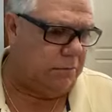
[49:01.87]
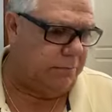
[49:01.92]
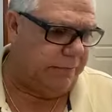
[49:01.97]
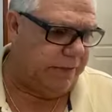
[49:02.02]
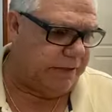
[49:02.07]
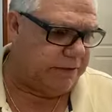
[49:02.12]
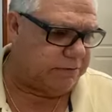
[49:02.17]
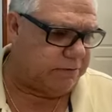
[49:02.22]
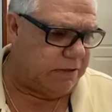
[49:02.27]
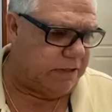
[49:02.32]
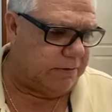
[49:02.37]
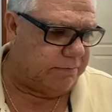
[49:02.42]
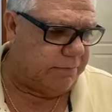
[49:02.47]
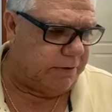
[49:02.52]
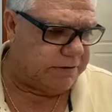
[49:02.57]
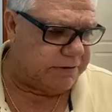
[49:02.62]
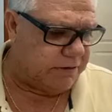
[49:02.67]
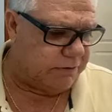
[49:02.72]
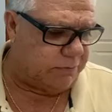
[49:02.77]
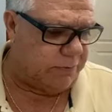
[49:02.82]
to make sure that
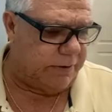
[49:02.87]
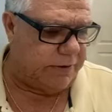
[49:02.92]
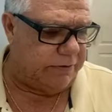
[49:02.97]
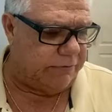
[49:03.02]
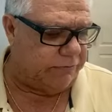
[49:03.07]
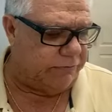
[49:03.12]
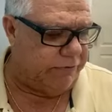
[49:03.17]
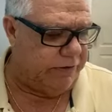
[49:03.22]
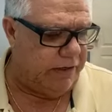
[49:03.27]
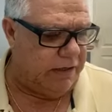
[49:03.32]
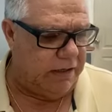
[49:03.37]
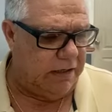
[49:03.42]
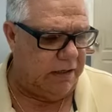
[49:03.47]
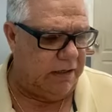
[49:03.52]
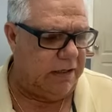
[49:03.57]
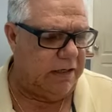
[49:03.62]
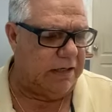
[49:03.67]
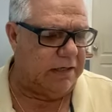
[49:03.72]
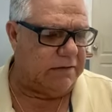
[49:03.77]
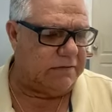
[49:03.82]
Budget 23
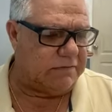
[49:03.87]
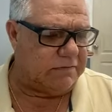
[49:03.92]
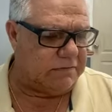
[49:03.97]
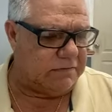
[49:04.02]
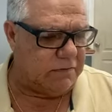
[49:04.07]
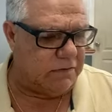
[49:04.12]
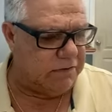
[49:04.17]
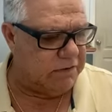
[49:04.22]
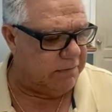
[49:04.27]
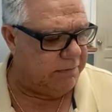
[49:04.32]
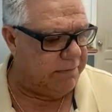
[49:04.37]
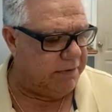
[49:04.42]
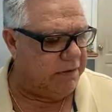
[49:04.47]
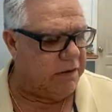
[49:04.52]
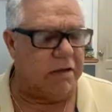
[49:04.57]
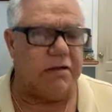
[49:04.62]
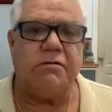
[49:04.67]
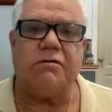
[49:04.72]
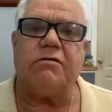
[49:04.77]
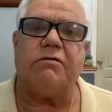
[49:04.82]
is going to be
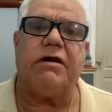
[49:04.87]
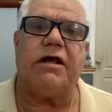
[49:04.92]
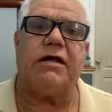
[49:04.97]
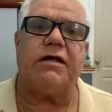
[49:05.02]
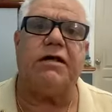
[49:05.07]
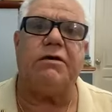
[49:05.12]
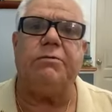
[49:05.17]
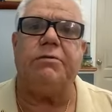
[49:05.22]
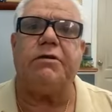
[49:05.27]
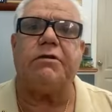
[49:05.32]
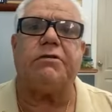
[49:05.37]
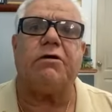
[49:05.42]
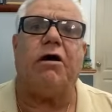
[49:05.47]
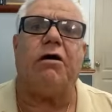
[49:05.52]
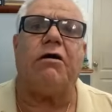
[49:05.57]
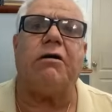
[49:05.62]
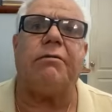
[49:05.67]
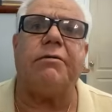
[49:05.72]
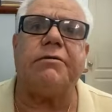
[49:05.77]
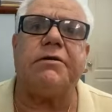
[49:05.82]
done correctly. We'll
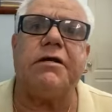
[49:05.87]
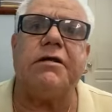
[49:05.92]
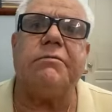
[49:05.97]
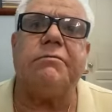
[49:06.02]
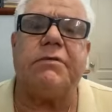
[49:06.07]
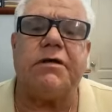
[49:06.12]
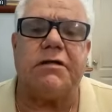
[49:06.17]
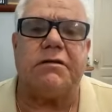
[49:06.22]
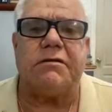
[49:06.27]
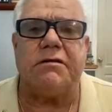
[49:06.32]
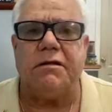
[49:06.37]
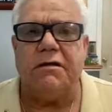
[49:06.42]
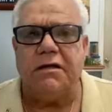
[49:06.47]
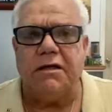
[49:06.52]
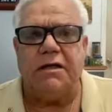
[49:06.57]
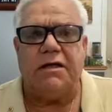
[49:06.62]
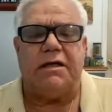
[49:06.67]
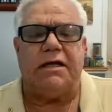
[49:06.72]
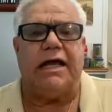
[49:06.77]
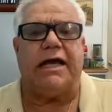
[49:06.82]
talk about it. But
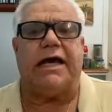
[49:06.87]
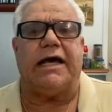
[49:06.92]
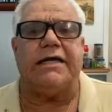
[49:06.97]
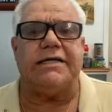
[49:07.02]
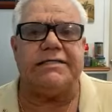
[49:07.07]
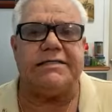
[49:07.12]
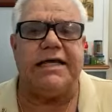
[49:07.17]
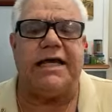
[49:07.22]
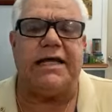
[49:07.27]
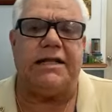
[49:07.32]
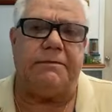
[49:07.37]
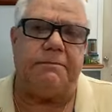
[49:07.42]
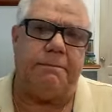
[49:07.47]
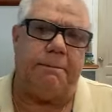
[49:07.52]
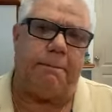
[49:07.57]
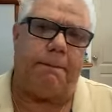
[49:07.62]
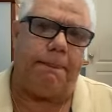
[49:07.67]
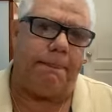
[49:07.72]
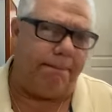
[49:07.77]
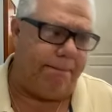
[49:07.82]
like I said,
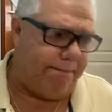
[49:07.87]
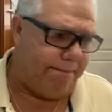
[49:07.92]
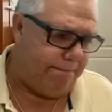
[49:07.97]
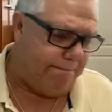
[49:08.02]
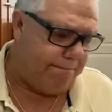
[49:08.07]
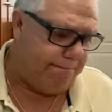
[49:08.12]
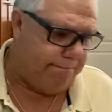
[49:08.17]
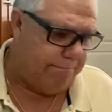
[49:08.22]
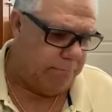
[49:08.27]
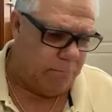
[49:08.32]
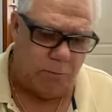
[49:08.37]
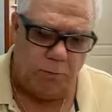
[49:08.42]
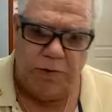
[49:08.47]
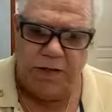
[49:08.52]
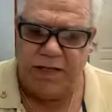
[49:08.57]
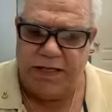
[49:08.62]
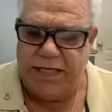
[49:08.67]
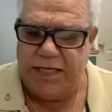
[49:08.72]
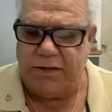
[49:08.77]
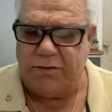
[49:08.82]

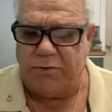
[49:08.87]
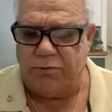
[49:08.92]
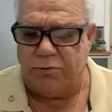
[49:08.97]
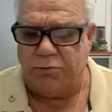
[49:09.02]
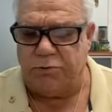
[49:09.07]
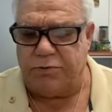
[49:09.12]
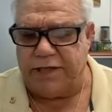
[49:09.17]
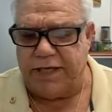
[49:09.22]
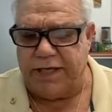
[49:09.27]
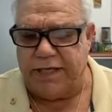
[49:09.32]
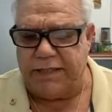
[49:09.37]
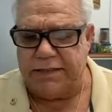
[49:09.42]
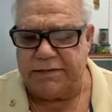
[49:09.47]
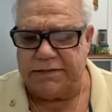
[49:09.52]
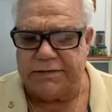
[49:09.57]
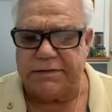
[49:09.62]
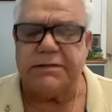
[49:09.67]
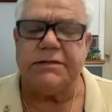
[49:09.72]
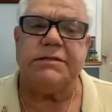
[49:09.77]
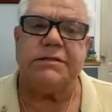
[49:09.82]
we need to do
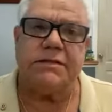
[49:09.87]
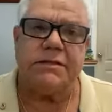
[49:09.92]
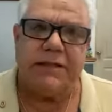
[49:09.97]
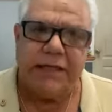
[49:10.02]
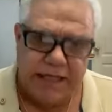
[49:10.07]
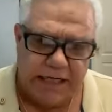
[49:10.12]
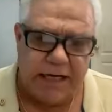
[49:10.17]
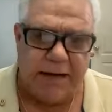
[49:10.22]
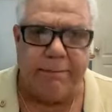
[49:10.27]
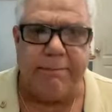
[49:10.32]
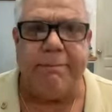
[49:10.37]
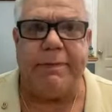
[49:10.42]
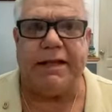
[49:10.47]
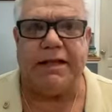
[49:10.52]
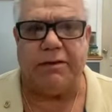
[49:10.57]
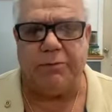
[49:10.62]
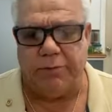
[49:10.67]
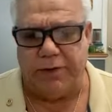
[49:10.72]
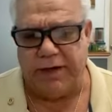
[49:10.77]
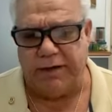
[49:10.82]
things in a
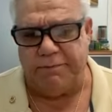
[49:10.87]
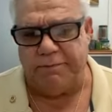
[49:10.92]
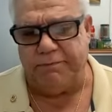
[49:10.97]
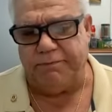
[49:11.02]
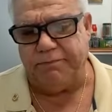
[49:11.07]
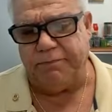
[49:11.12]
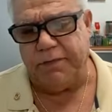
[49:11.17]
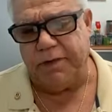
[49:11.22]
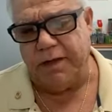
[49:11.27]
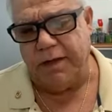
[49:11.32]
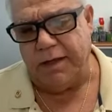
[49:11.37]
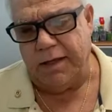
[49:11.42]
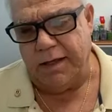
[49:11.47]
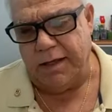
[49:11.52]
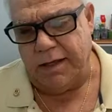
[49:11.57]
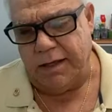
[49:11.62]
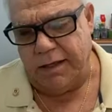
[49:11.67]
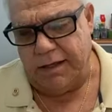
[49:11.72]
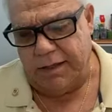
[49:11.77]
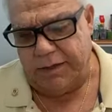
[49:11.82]
better way.
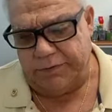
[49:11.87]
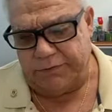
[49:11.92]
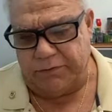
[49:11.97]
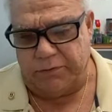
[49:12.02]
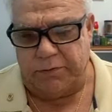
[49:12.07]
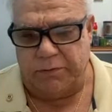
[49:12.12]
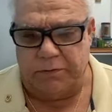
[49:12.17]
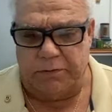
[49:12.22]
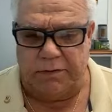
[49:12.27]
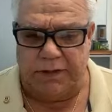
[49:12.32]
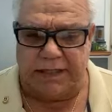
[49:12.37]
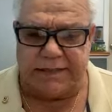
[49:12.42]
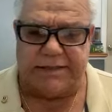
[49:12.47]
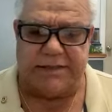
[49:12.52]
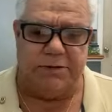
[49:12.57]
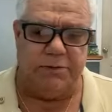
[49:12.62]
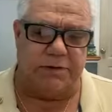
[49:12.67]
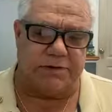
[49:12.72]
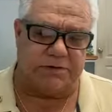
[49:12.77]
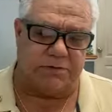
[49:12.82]
So
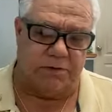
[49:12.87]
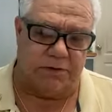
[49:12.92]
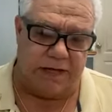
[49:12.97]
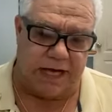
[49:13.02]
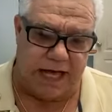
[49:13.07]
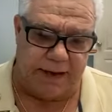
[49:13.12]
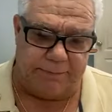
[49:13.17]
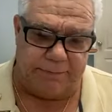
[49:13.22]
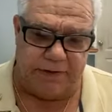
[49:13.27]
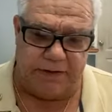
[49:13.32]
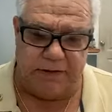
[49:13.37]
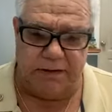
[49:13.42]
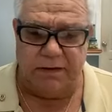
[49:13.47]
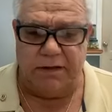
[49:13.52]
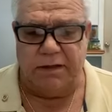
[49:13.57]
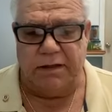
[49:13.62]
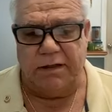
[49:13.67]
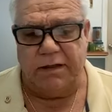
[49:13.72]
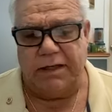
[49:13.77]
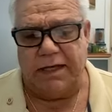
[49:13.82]
let's see what's going to
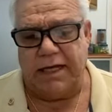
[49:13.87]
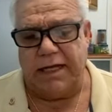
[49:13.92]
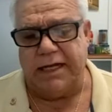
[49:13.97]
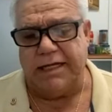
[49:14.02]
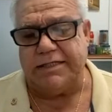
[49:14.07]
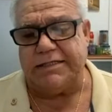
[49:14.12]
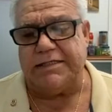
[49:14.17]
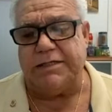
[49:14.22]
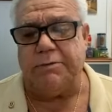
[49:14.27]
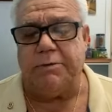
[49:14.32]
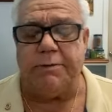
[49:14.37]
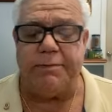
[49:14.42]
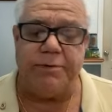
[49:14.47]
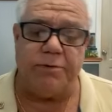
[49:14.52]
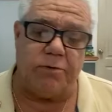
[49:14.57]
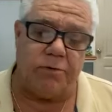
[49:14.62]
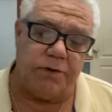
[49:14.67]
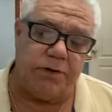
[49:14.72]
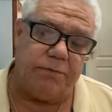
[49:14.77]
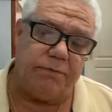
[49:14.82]
happen and let's see where we're
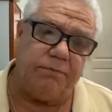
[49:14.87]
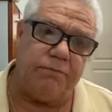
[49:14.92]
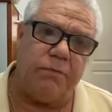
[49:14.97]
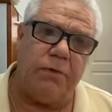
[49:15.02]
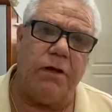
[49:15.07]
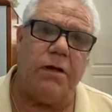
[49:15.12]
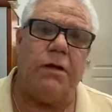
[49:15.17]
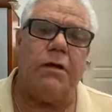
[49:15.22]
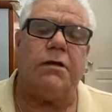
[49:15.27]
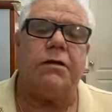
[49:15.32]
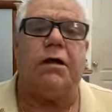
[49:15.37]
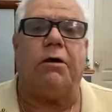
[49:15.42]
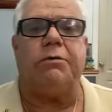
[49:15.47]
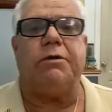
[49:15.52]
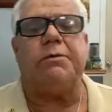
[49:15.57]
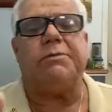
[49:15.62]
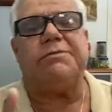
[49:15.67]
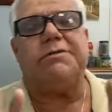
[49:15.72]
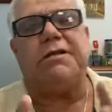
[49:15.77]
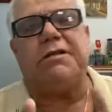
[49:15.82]
going.
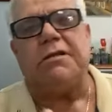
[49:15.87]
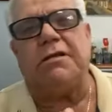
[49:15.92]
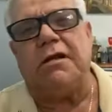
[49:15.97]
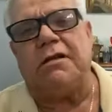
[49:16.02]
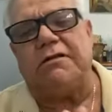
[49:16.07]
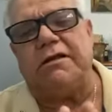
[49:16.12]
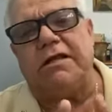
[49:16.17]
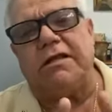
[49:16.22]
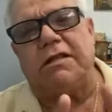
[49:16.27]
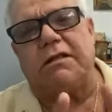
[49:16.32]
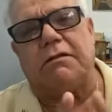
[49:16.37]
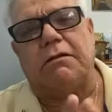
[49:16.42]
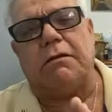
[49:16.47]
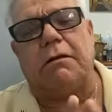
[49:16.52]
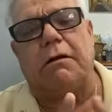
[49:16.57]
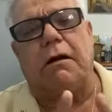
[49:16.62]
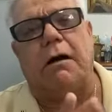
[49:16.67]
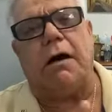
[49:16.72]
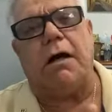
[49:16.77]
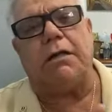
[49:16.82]
Now, there was another thing that
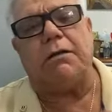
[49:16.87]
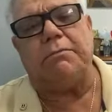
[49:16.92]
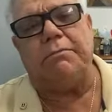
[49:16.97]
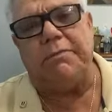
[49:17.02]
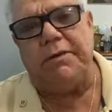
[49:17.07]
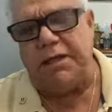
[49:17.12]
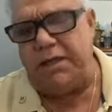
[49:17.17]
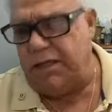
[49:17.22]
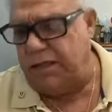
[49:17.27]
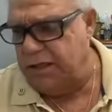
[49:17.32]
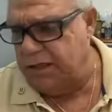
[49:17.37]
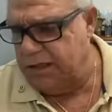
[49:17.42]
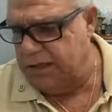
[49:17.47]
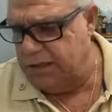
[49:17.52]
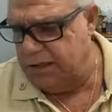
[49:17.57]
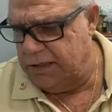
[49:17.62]
caught me